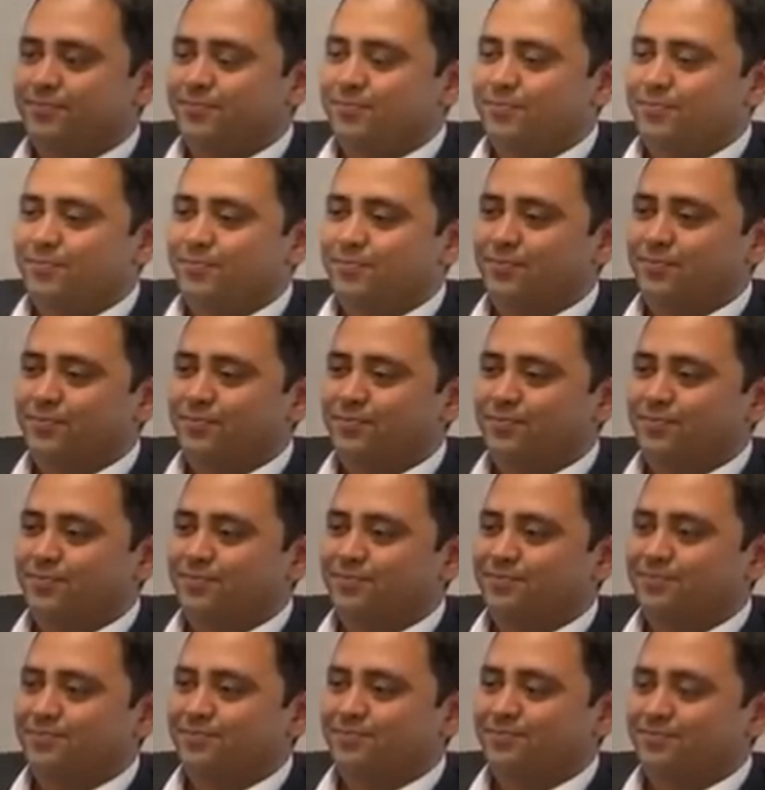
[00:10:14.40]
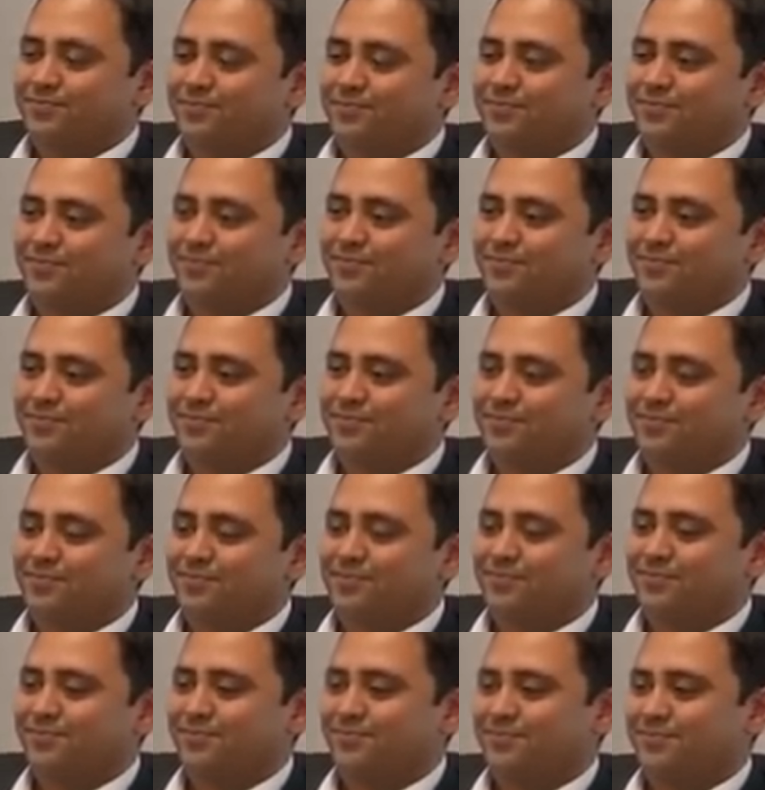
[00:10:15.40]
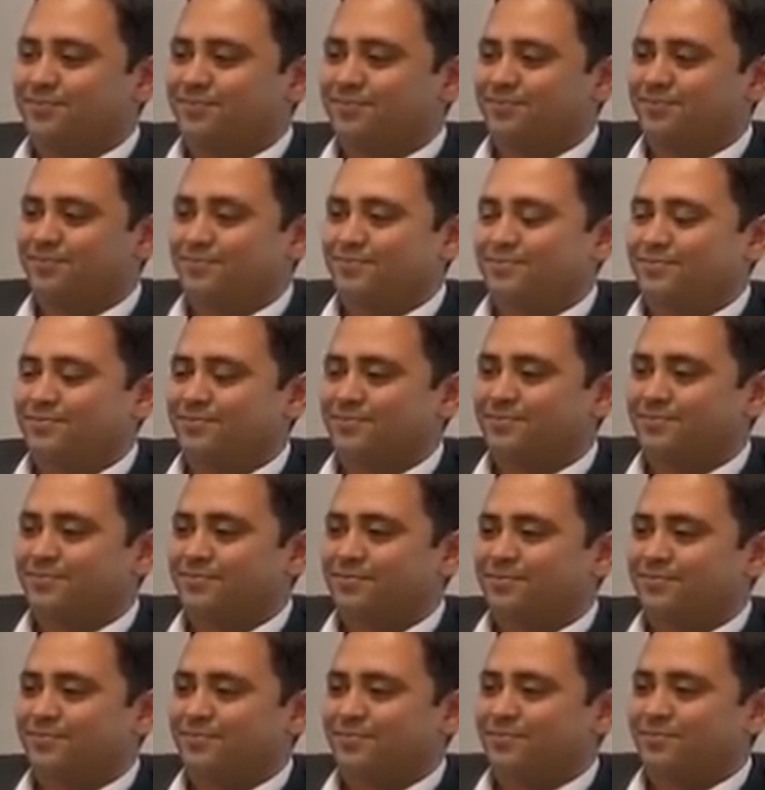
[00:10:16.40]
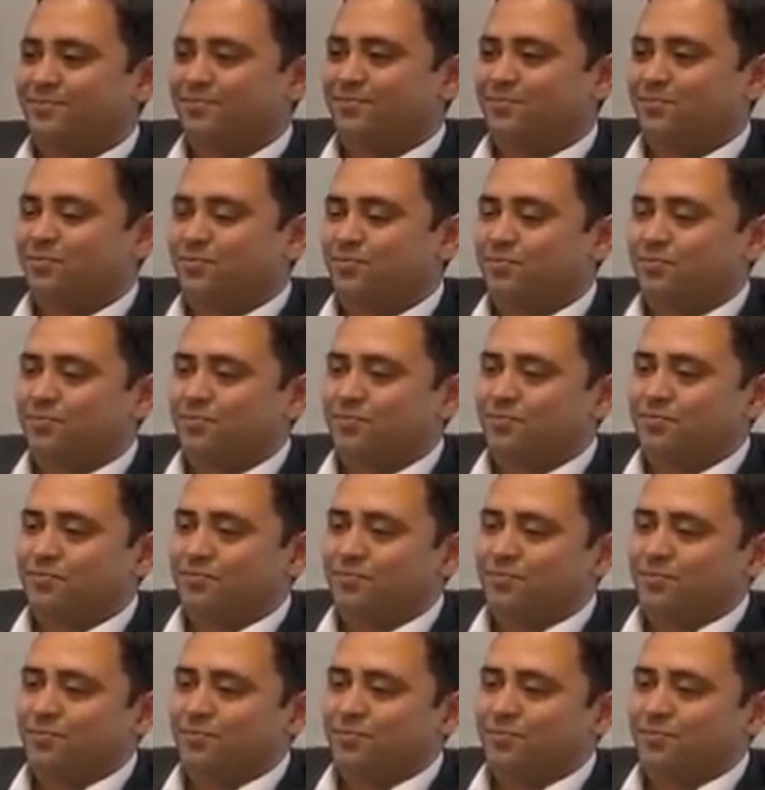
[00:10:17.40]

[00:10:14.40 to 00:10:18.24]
(not speaking)